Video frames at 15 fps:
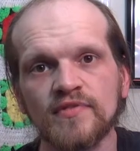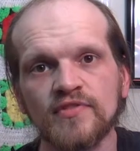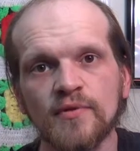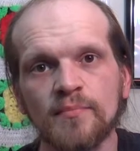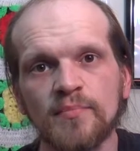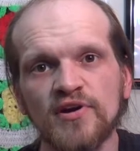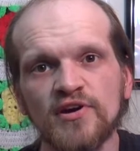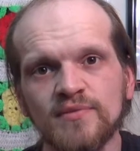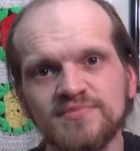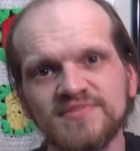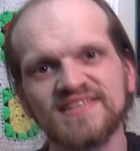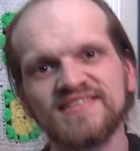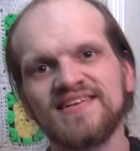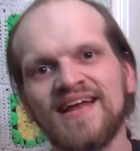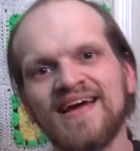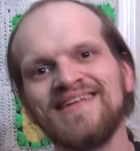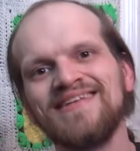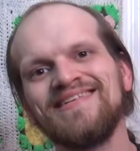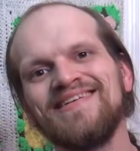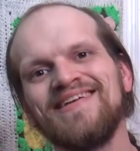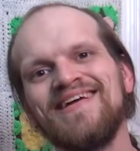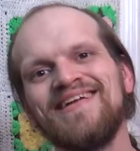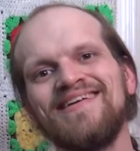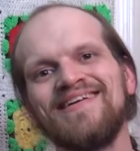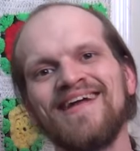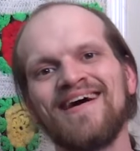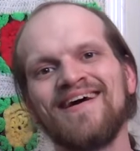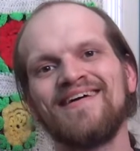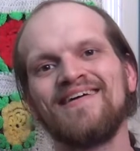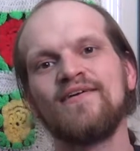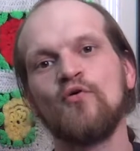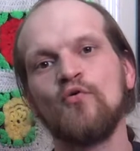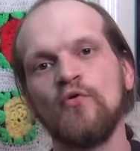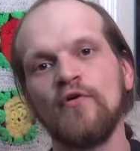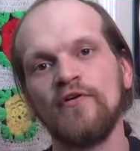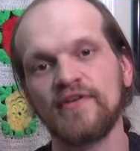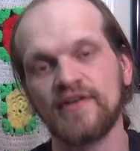The Burbs is a 1989 horror